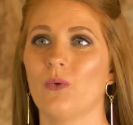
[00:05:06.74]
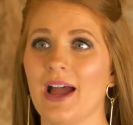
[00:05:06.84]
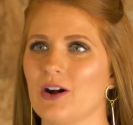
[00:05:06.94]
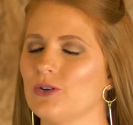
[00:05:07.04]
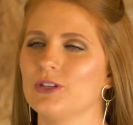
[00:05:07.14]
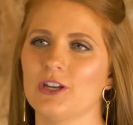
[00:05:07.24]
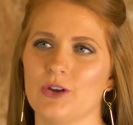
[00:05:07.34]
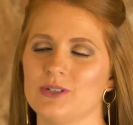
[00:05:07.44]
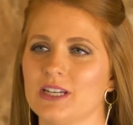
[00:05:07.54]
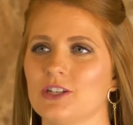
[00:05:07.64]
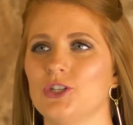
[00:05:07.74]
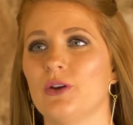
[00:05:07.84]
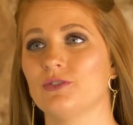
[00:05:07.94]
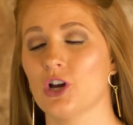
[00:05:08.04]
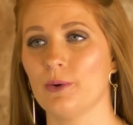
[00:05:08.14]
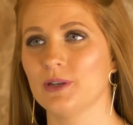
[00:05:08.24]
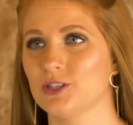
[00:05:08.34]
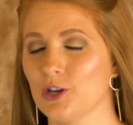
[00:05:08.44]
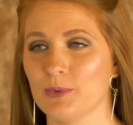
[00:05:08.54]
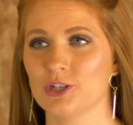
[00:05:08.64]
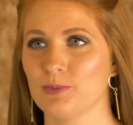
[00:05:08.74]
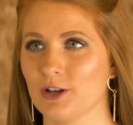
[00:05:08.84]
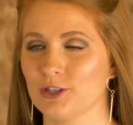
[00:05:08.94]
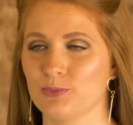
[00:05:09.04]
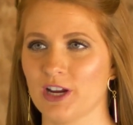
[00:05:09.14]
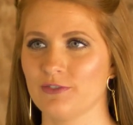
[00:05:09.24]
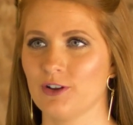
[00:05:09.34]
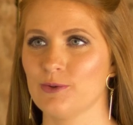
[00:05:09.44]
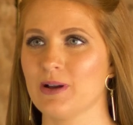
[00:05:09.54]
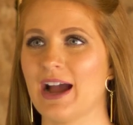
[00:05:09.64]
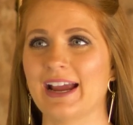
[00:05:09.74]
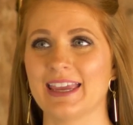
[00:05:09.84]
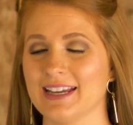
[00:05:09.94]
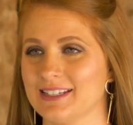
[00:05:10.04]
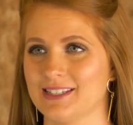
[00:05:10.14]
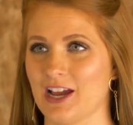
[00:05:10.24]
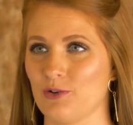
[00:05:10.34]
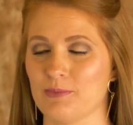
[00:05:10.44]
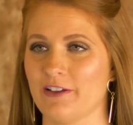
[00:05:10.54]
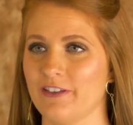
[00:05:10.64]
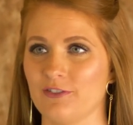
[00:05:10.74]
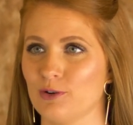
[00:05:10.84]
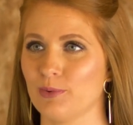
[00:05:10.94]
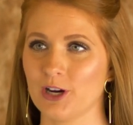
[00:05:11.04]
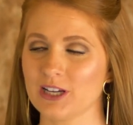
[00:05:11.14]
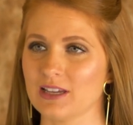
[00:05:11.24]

Wow, Dennis, you have taught me so much about spray foam. I can't decide what my favorite perk